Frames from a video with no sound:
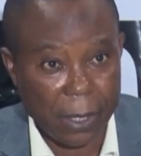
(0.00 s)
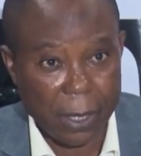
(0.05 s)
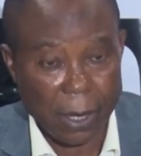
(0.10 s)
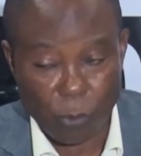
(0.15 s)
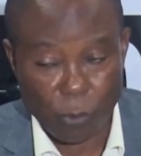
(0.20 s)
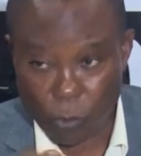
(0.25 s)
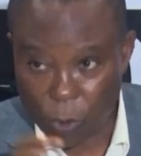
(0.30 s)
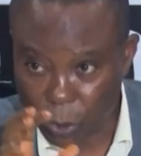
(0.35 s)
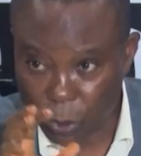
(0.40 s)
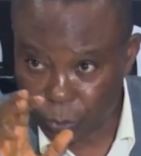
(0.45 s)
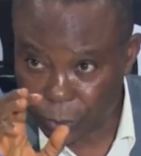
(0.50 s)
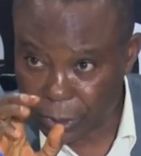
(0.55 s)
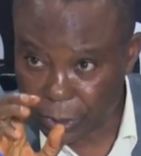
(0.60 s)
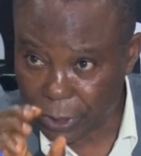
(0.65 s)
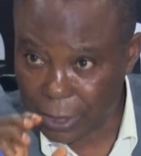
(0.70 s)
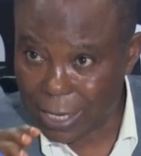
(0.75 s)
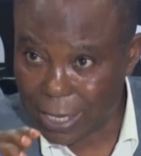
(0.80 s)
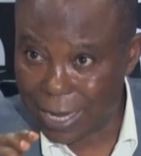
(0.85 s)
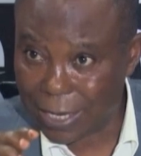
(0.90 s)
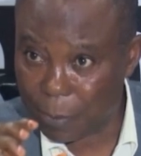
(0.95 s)
Once we
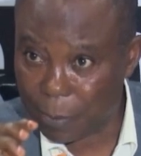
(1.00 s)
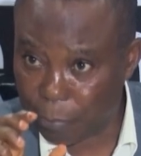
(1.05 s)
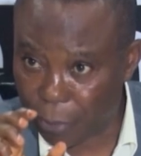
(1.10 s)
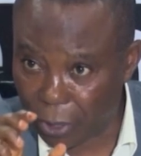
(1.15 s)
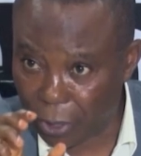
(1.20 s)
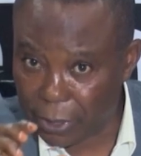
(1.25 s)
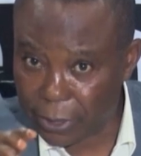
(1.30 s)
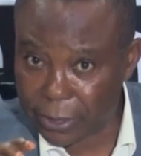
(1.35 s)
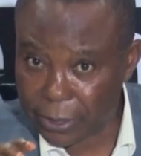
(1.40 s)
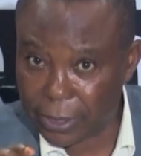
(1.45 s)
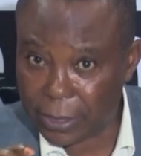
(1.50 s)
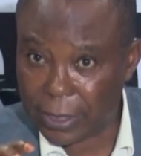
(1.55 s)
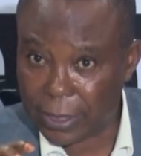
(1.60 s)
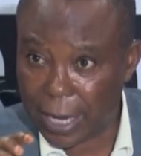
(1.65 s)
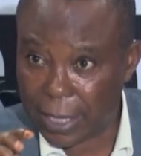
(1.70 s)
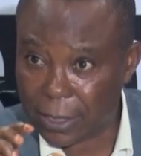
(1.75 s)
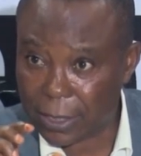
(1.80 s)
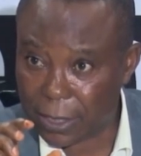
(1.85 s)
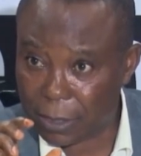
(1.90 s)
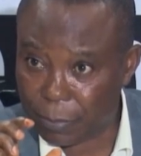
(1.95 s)
see that the policies
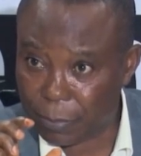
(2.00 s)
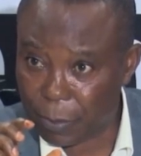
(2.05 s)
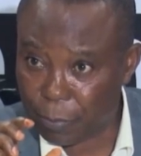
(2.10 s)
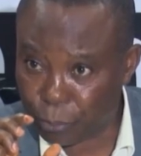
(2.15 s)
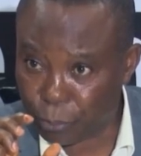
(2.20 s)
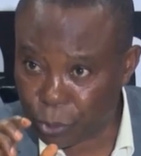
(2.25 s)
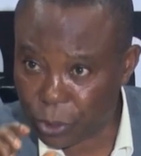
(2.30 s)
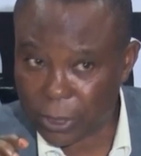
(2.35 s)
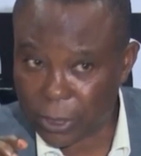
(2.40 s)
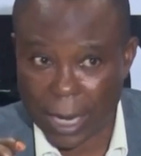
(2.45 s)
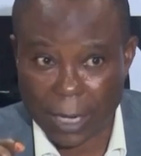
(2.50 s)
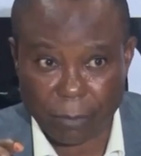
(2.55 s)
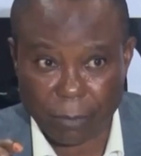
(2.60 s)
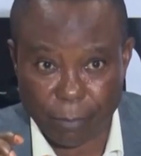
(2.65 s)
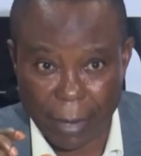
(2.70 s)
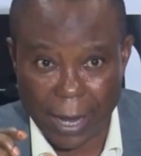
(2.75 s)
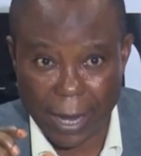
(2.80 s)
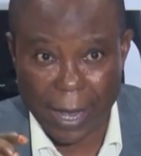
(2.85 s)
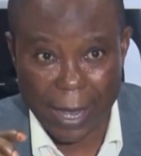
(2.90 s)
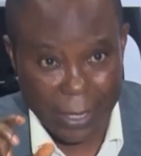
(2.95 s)
that is being pushed out
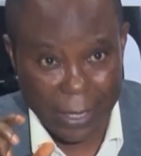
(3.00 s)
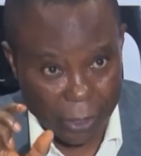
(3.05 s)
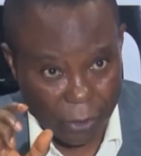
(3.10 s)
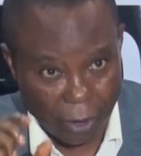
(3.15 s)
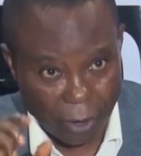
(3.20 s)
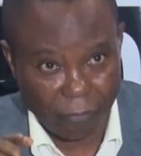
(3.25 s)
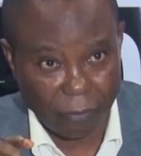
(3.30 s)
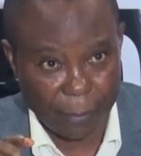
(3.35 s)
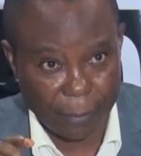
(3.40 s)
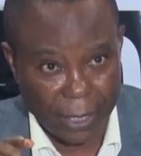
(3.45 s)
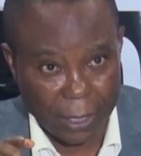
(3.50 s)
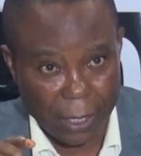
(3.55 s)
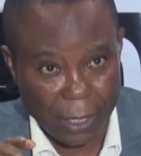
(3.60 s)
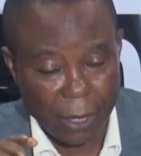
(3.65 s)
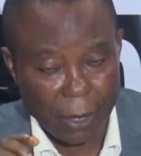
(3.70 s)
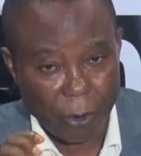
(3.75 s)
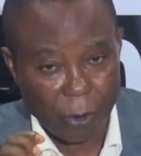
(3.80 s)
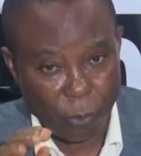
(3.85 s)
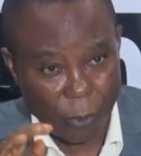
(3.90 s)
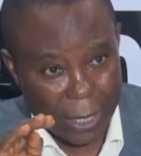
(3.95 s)
by any government,
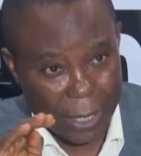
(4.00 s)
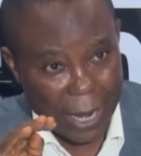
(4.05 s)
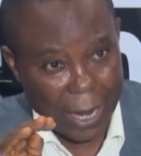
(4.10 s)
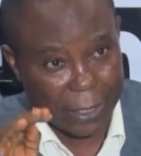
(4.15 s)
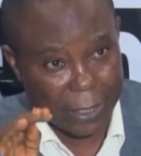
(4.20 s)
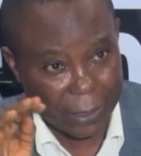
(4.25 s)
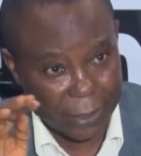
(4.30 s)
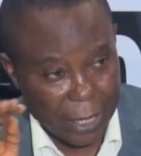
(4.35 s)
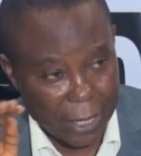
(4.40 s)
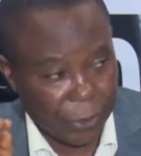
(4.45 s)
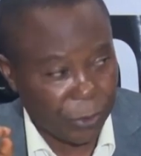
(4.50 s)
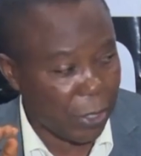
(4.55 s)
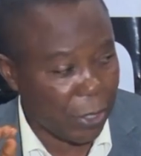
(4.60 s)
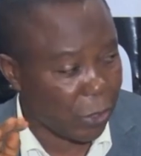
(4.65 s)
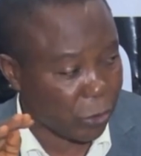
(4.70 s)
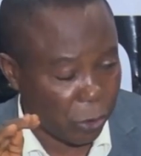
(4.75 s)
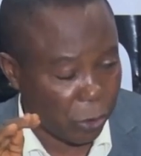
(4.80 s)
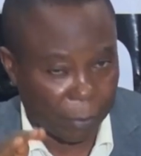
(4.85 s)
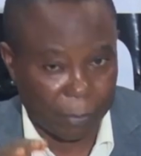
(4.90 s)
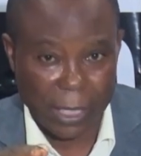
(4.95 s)
whether at the national
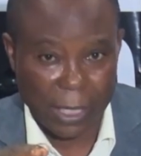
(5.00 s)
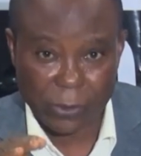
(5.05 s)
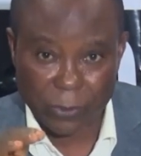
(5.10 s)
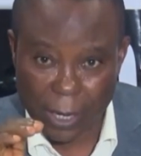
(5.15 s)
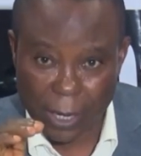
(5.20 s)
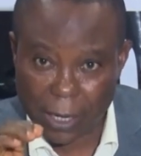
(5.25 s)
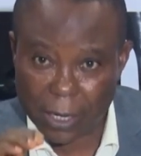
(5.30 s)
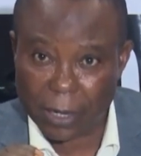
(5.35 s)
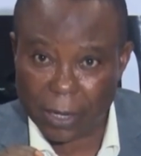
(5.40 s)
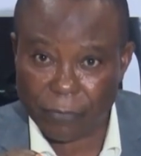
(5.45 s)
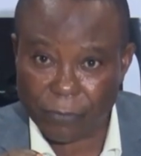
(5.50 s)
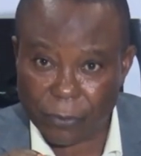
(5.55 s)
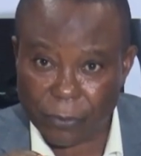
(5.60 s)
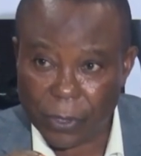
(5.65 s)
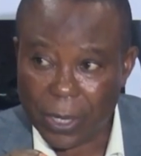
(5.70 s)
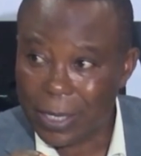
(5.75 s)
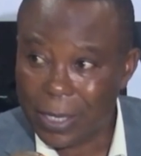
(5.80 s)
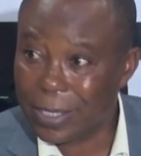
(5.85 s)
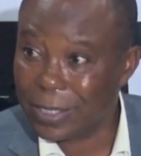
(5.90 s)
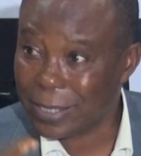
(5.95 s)
or subnational level,
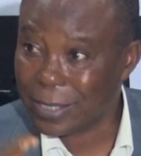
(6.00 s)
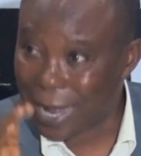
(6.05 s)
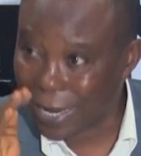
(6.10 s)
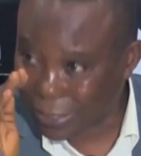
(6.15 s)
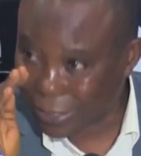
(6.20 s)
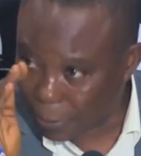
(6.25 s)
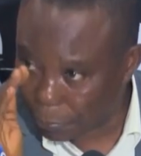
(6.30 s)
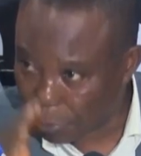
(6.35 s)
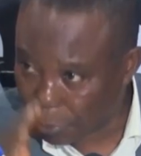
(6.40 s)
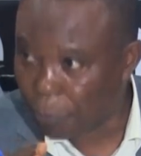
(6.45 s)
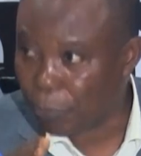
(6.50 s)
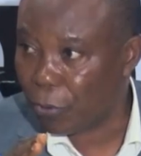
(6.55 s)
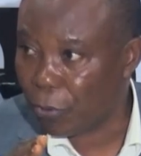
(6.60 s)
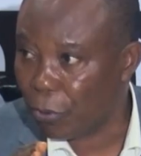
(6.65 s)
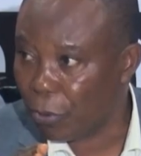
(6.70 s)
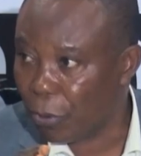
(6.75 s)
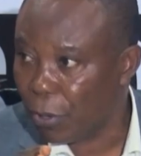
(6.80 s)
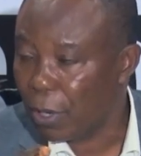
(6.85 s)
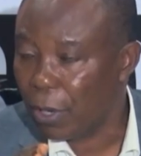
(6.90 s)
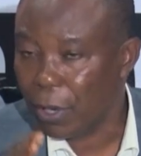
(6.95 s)
is
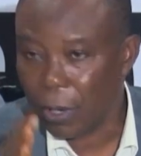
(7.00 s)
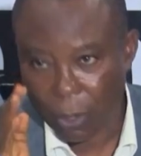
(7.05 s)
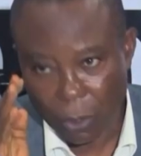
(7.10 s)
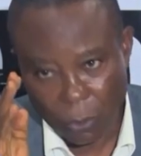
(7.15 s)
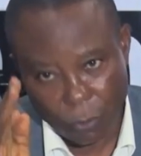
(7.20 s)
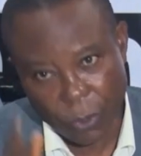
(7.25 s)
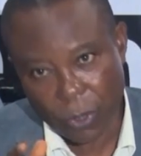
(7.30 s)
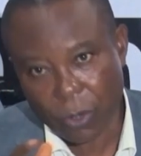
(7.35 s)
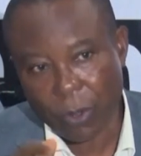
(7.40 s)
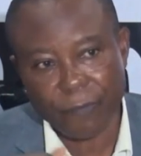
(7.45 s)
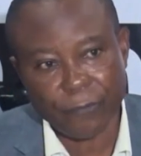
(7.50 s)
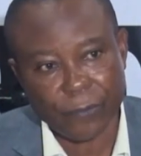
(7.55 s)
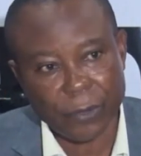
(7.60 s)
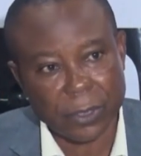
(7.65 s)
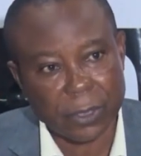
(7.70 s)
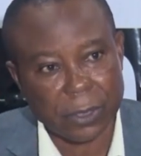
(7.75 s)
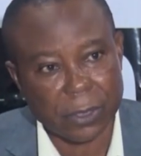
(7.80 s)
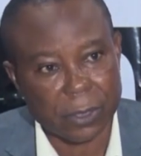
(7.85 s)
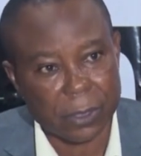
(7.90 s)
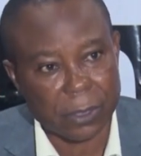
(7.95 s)
anti-people, we
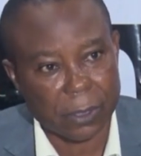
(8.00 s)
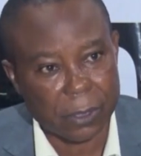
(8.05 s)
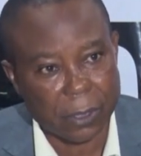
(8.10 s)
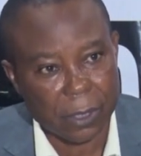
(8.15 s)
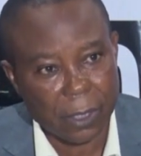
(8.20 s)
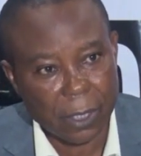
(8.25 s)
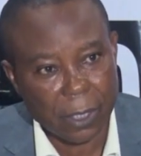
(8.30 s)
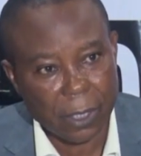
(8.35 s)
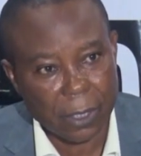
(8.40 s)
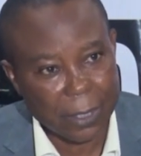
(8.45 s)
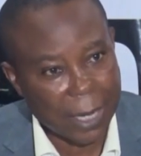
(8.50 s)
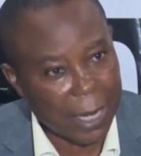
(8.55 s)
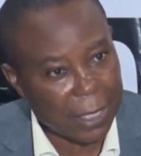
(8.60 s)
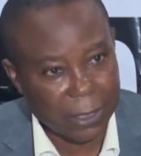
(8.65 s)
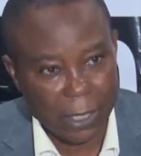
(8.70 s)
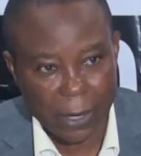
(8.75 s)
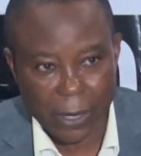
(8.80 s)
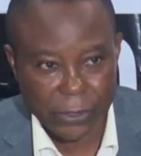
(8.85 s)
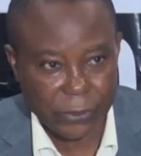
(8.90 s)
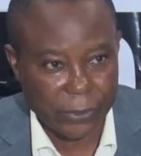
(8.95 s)
confront it.
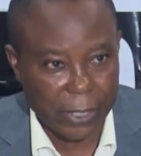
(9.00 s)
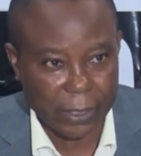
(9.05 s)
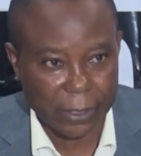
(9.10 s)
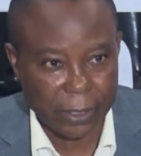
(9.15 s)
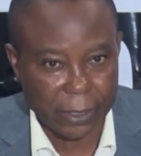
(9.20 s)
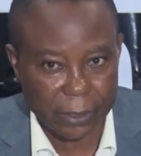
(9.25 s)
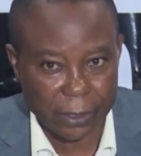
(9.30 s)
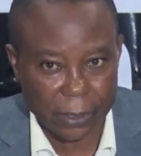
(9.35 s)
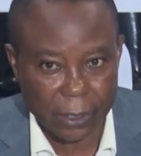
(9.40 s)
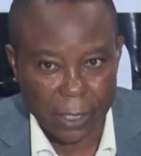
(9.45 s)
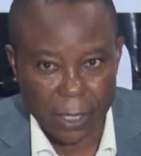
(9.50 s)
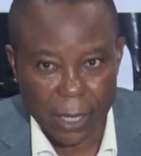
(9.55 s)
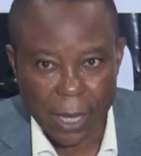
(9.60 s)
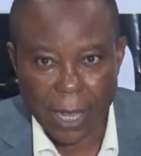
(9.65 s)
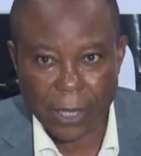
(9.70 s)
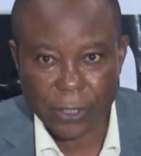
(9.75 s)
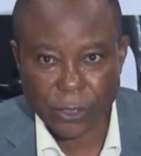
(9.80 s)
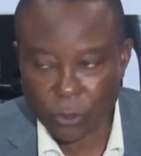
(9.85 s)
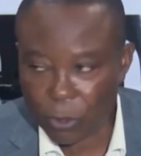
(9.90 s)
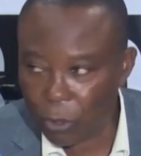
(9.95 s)
That's our strategy.
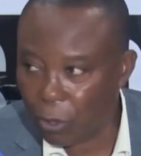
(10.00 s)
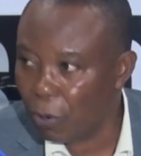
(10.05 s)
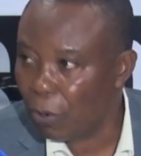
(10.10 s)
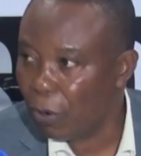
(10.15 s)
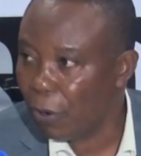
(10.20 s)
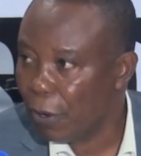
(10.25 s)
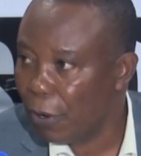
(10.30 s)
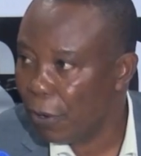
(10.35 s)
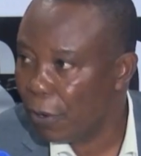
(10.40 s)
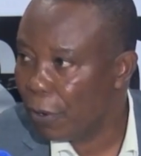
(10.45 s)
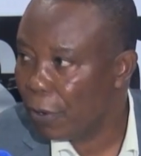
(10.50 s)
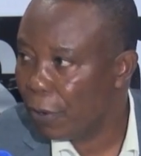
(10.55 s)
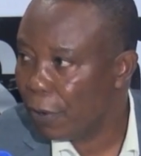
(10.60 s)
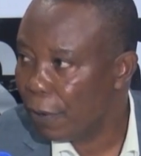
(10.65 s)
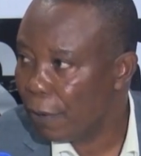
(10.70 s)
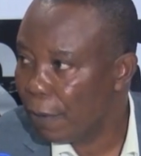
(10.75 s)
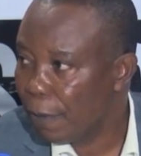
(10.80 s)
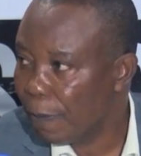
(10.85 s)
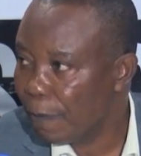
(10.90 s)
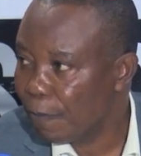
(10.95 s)
And so,
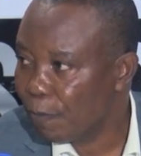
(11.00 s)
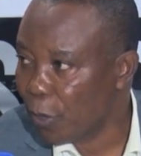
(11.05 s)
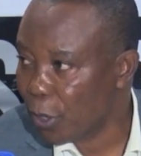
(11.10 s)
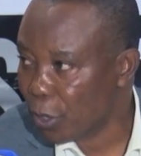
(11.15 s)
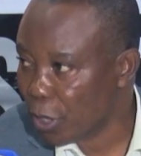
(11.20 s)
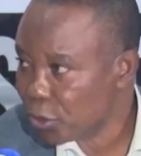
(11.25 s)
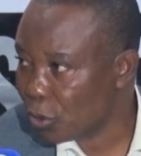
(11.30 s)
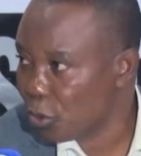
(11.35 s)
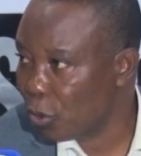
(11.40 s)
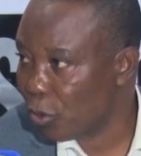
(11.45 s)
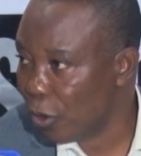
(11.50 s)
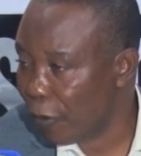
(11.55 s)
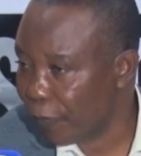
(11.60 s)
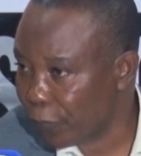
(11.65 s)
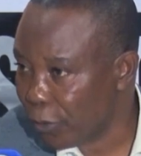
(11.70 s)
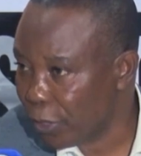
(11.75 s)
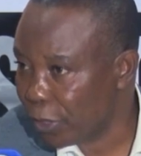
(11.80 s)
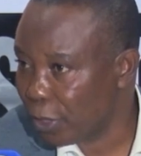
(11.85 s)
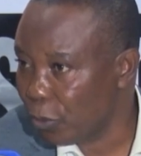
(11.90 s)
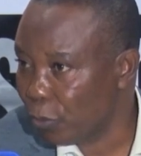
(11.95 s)
for us to
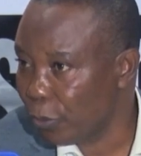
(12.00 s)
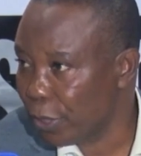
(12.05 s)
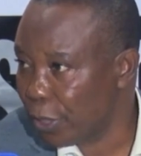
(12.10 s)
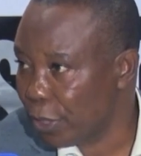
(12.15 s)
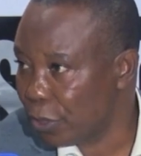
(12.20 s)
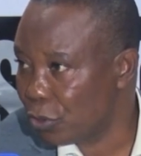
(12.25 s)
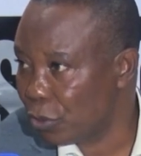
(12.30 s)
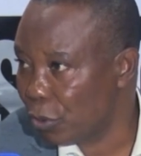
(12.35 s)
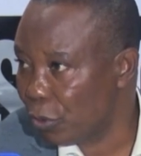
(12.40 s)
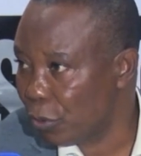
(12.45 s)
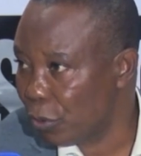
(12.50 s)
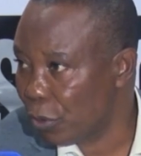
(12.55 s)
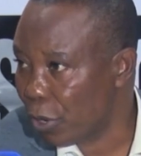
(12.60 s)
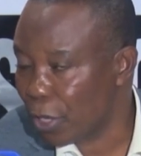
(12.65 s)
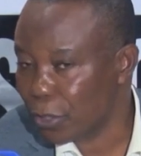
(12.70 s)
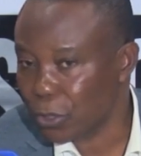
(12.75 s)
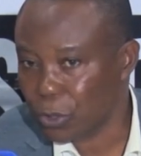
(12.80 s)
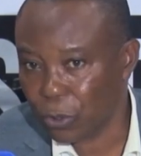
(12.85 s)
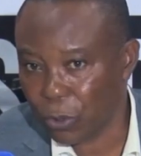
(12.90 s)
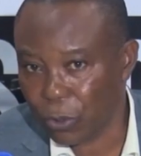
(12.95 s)
confront it, we need to
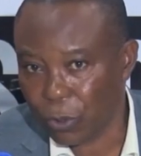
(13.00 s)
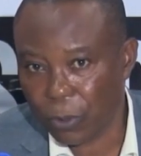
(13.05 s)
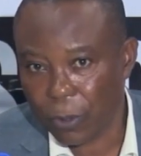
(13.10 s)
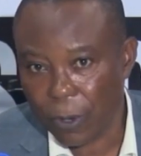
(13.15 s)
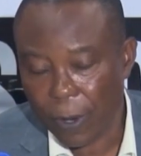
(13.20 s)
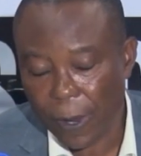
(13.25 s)
also